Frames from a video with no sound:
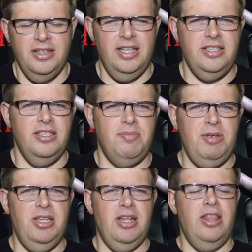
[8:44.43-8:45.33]
This has
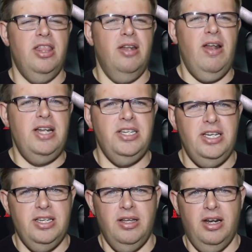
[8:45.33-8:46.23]
been The
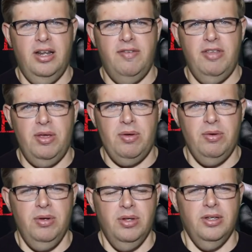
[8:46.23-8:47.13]
Wretched review